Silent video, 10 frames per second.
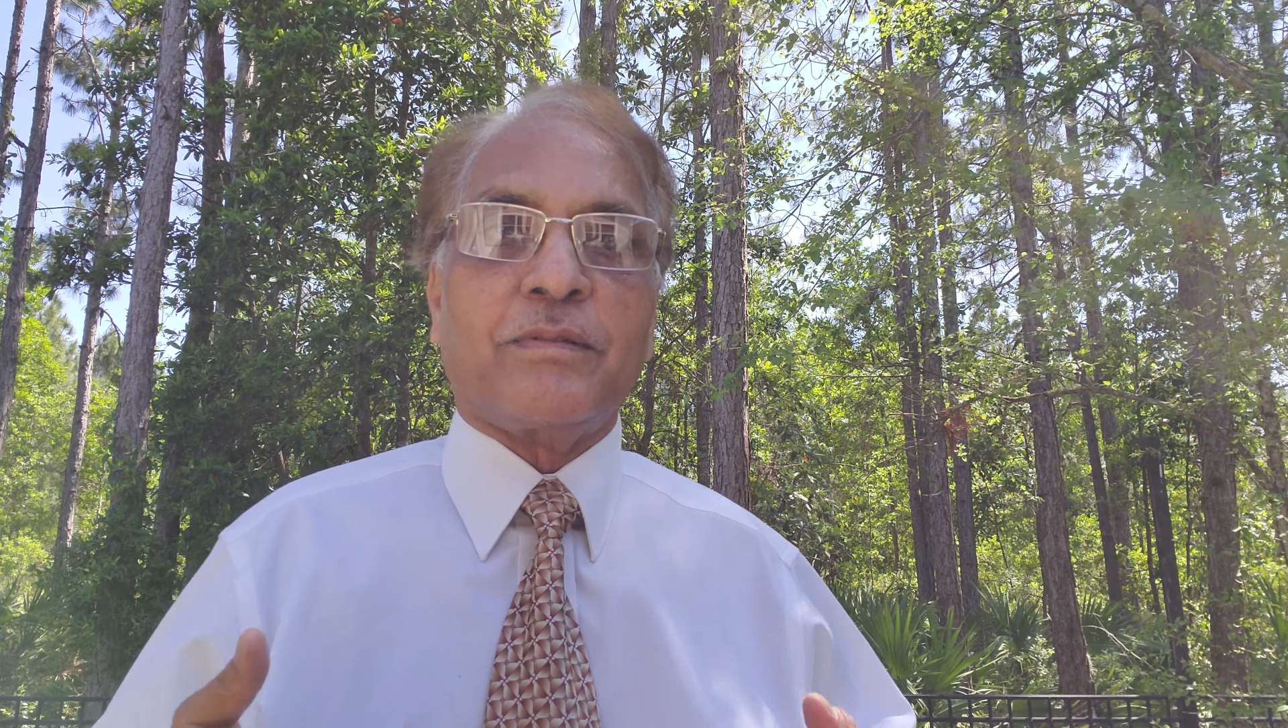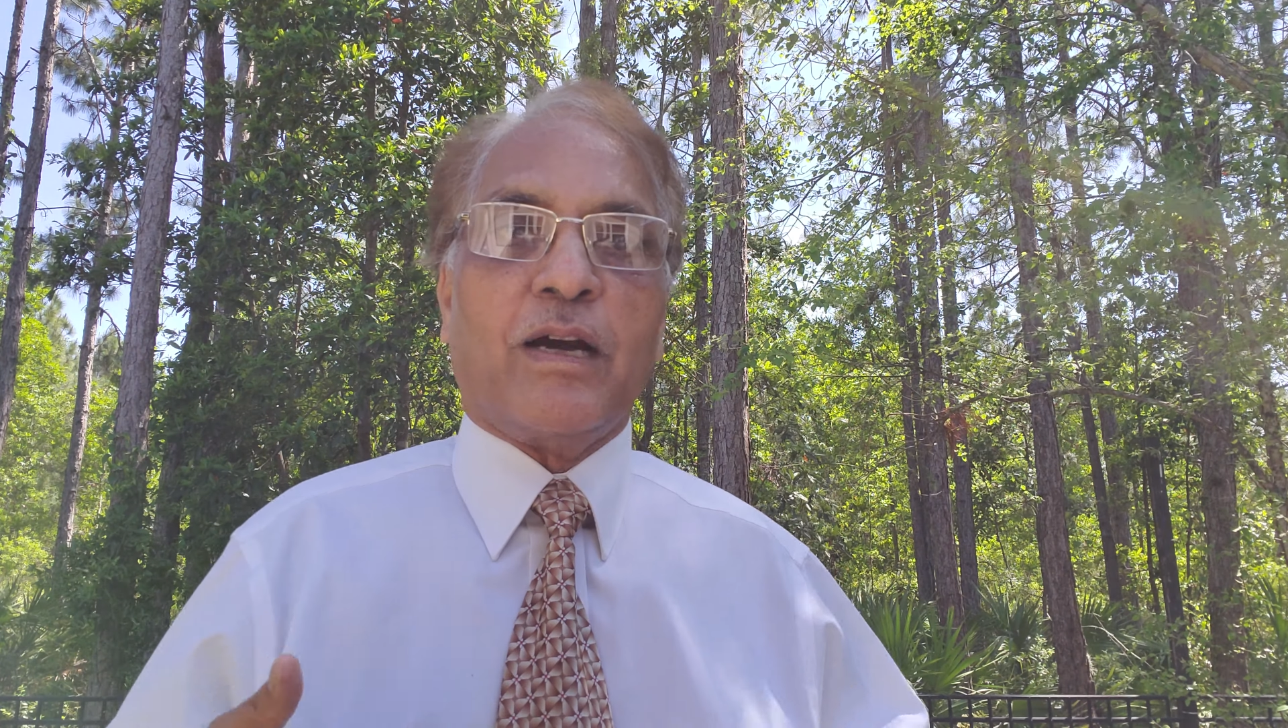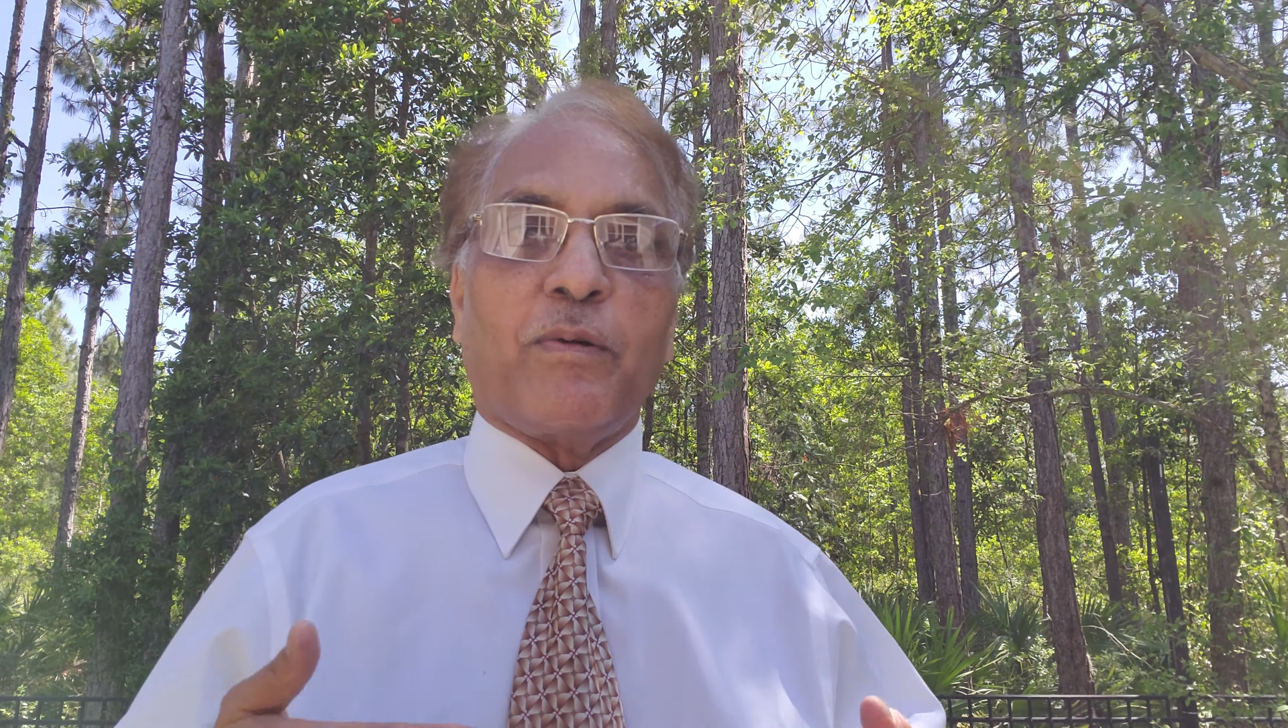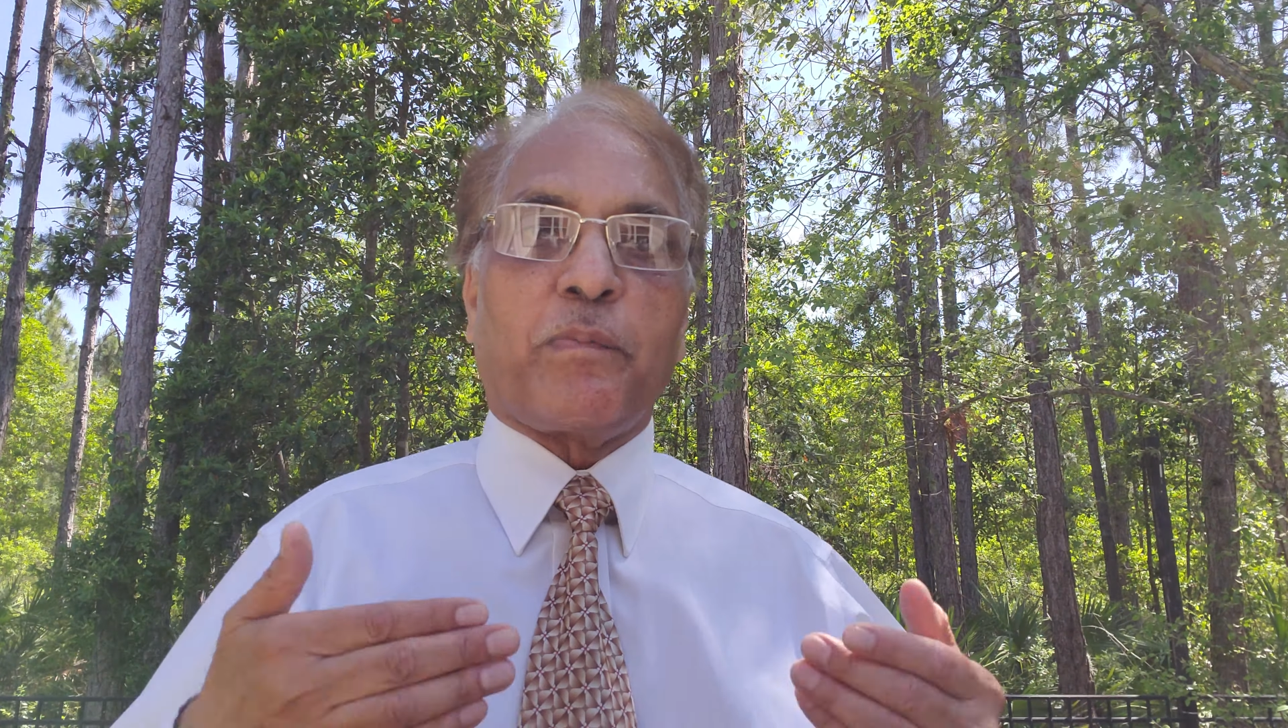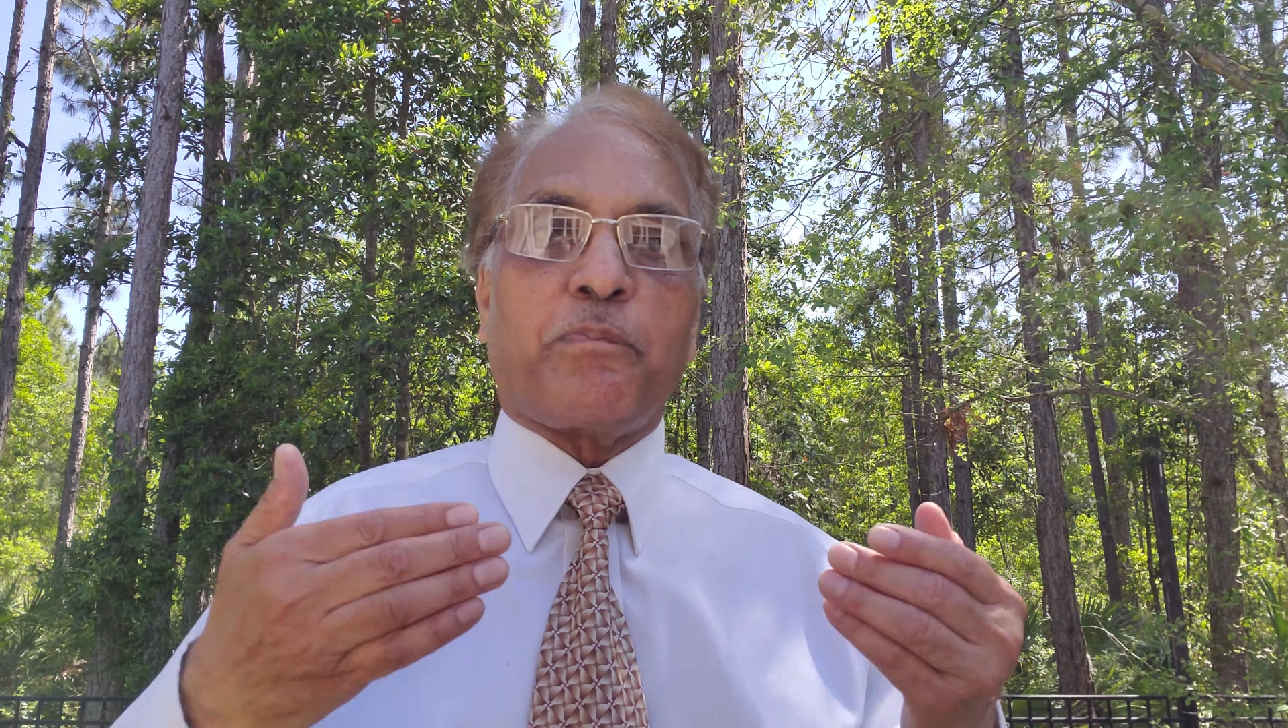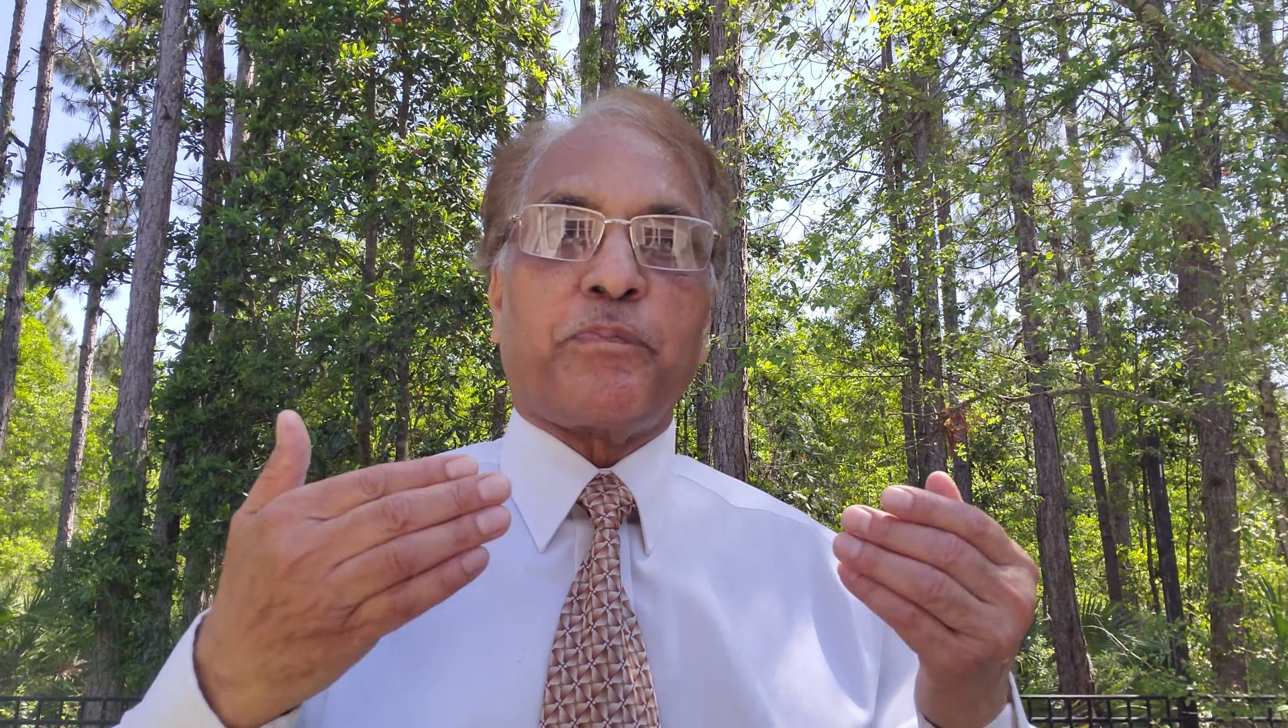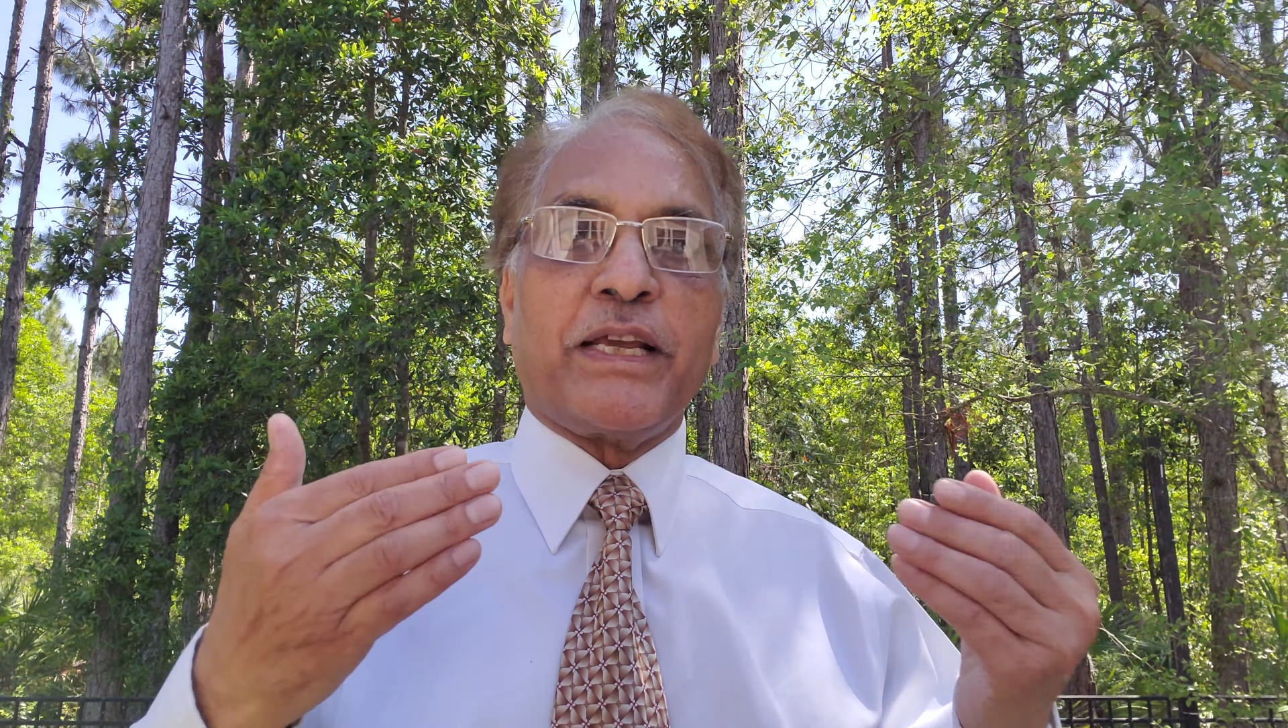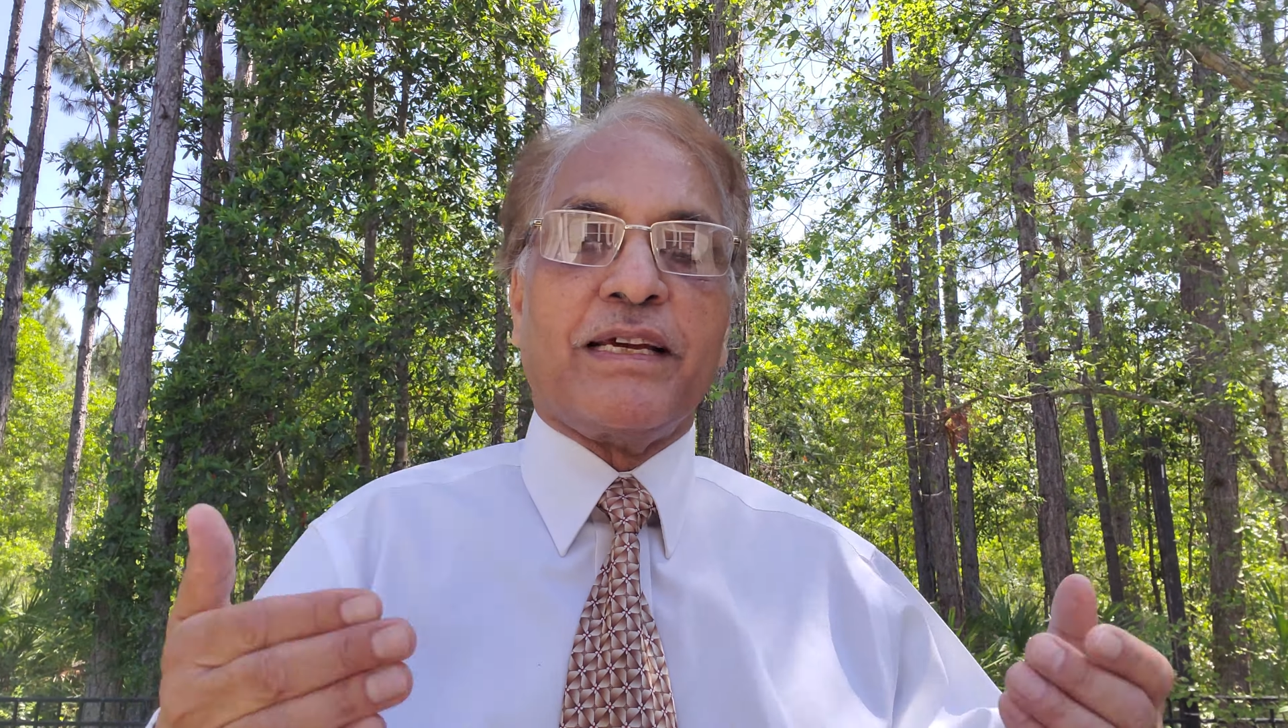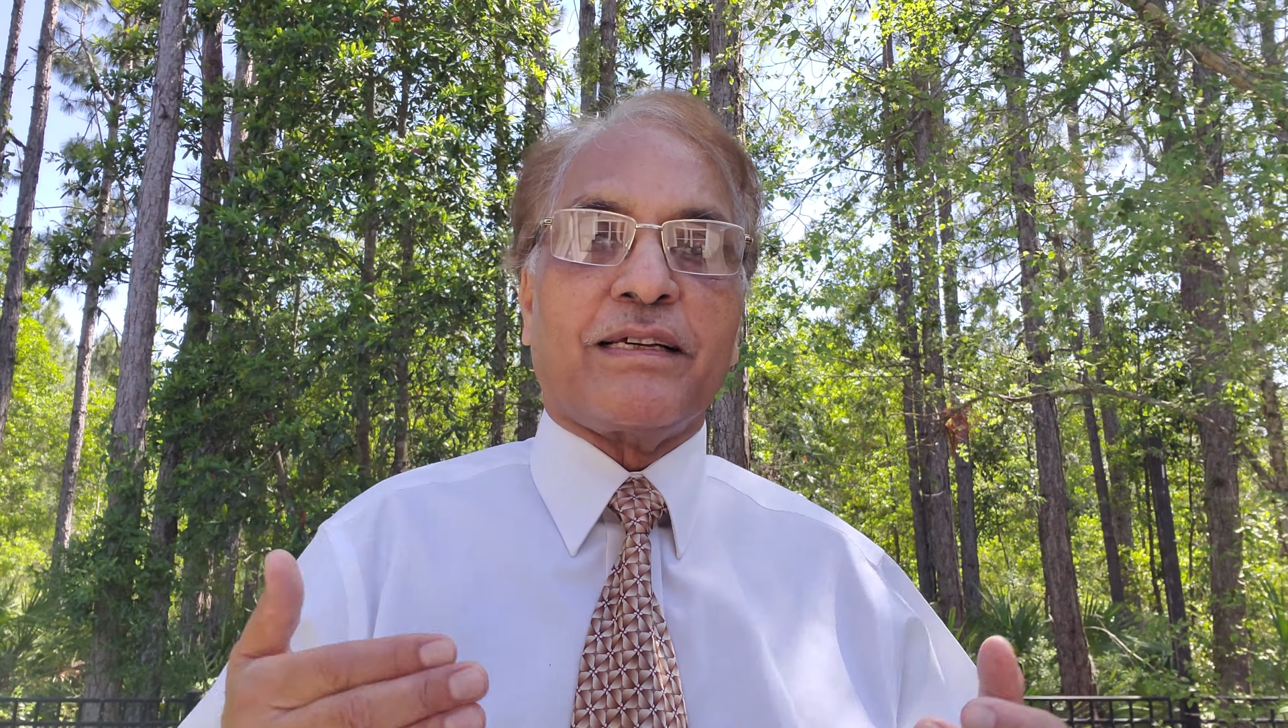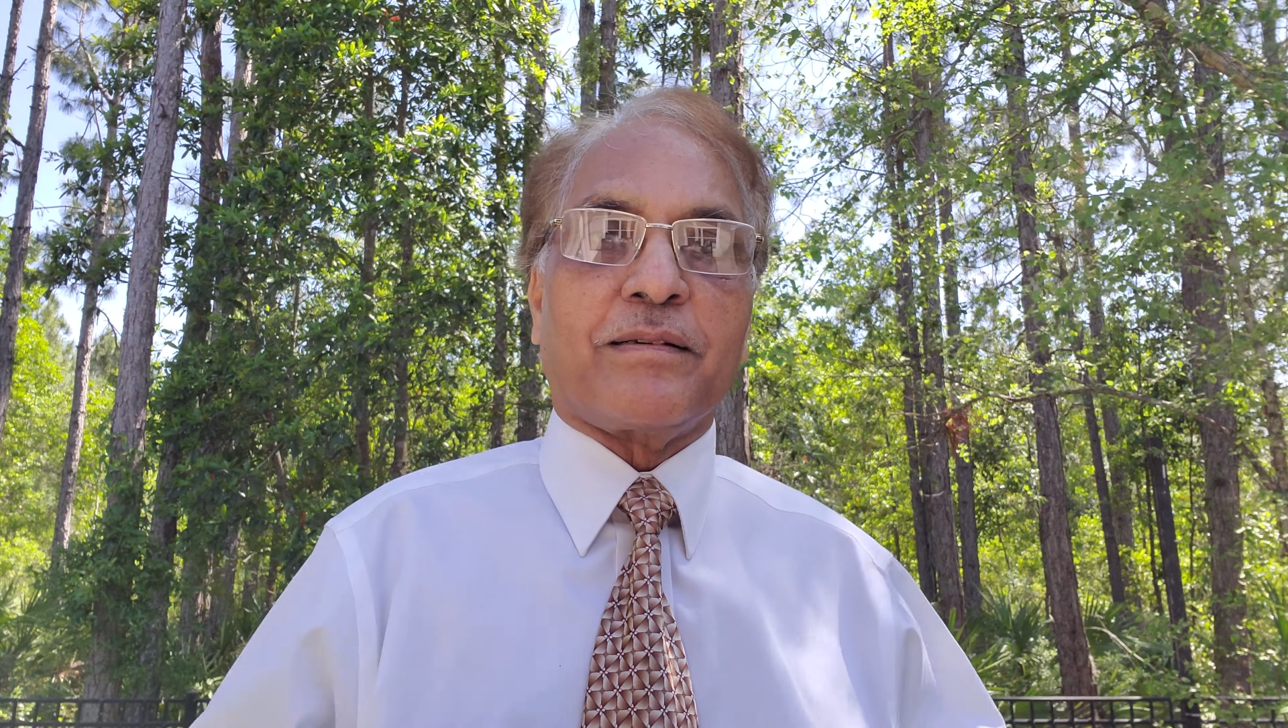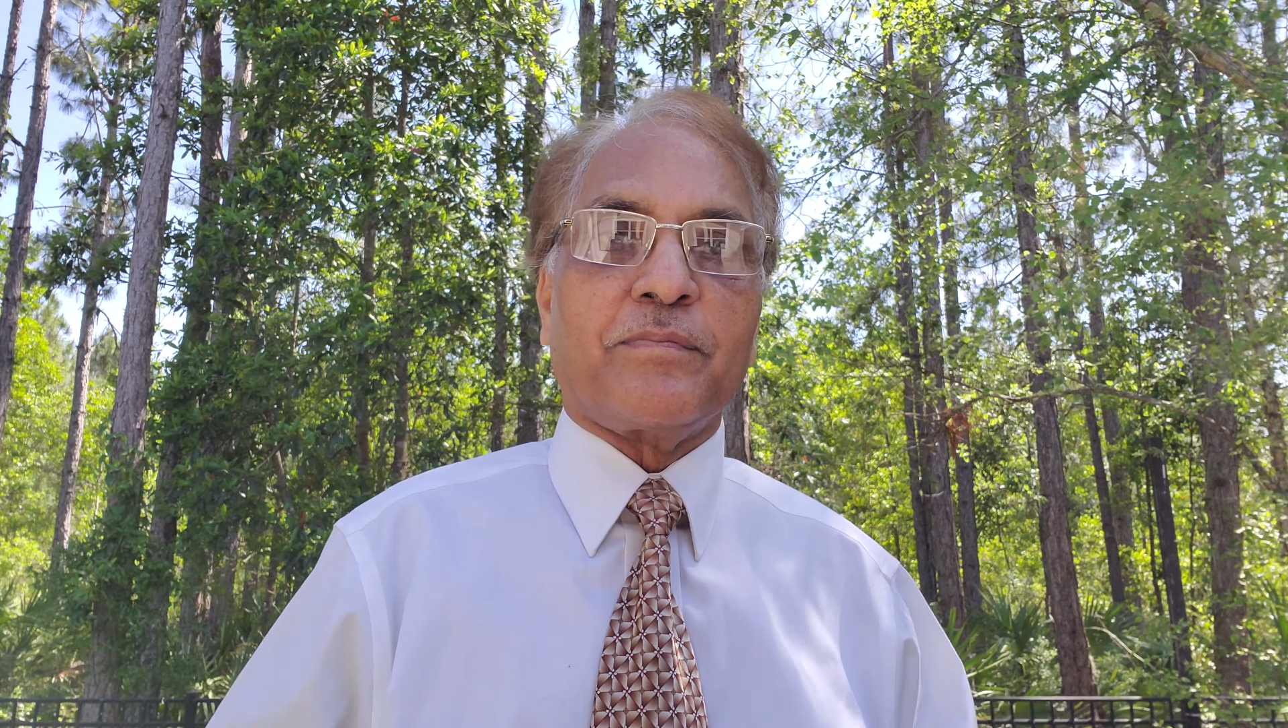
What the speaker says: our prayer,